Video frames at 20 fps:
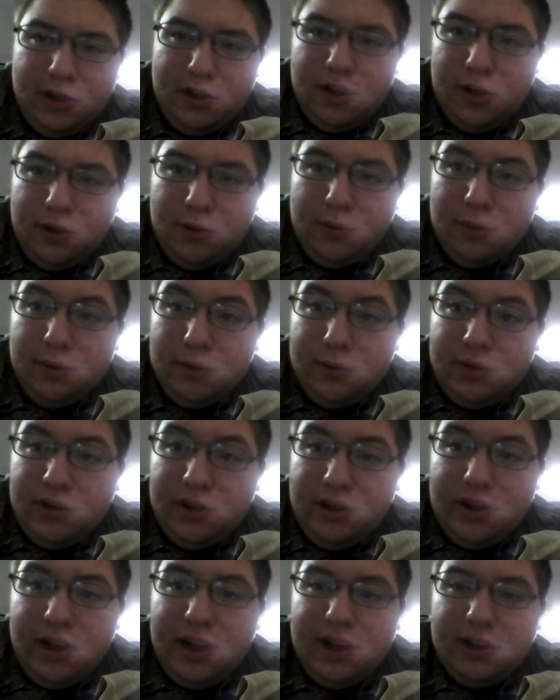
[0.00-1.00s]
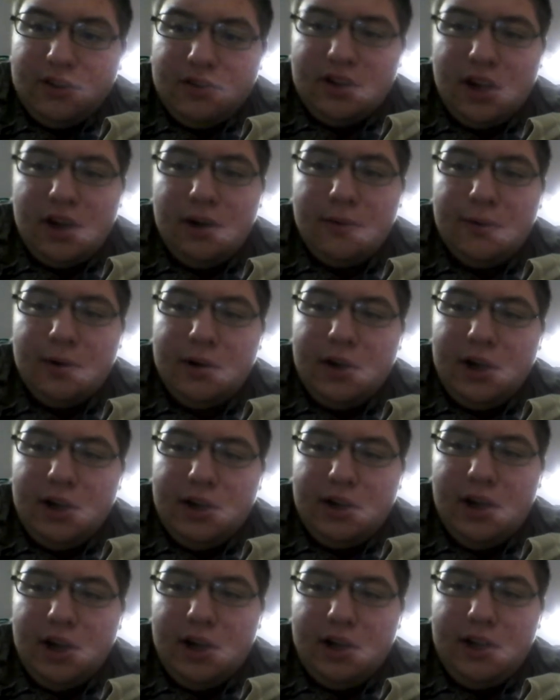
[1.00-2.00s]
you go to take a shower
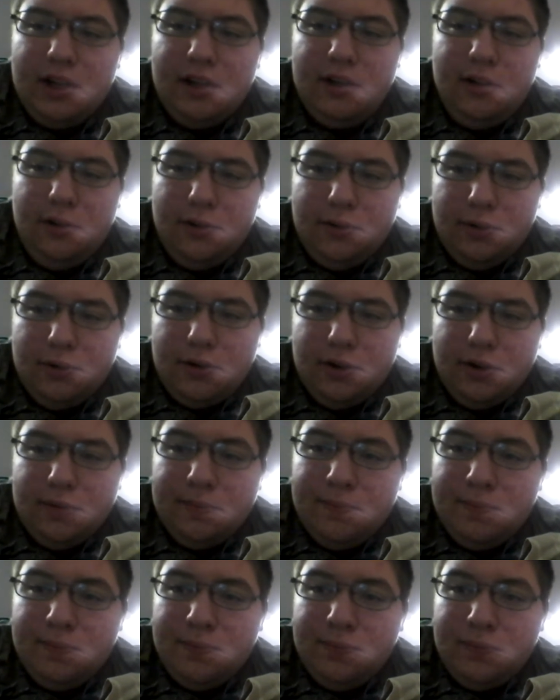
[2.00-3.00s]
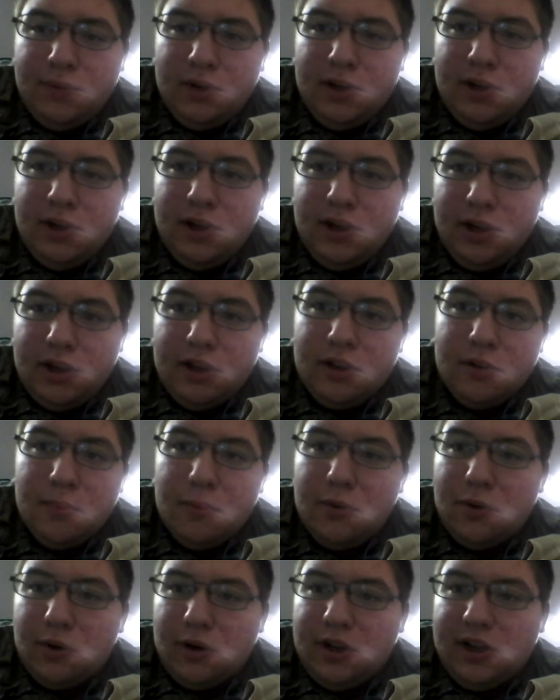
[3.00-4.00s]
at night or in the
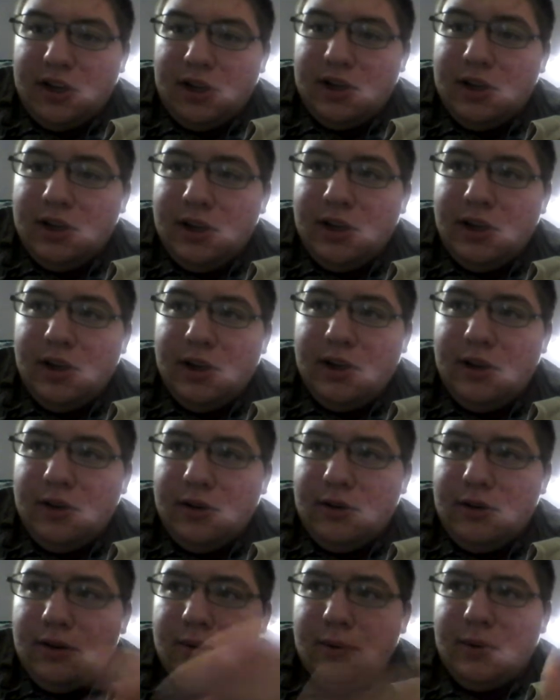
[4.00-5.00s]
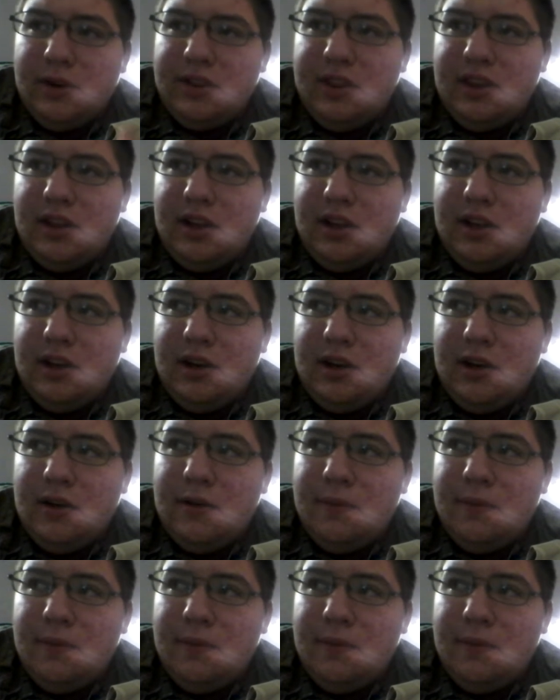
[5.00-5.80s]
morning, do one then,